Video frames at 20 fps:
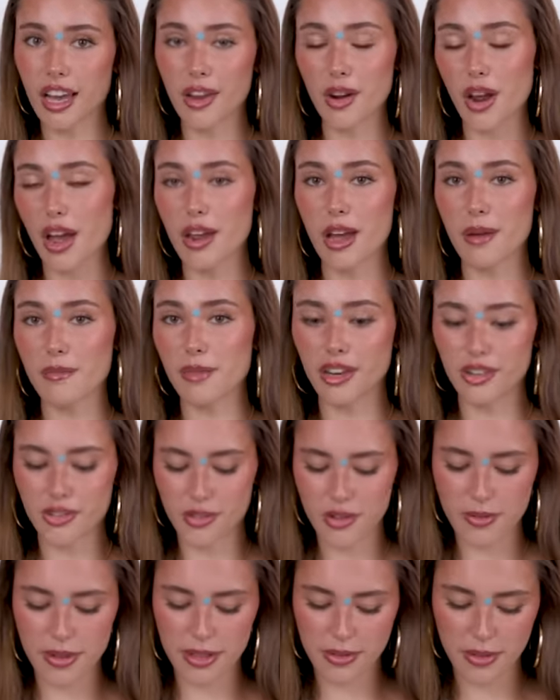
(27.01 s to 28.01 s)
I'm not
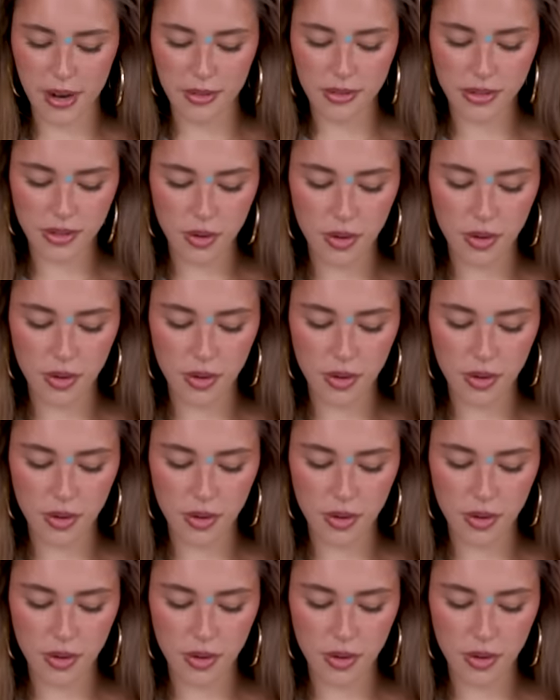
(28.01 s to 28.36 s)
sure, but that's what I was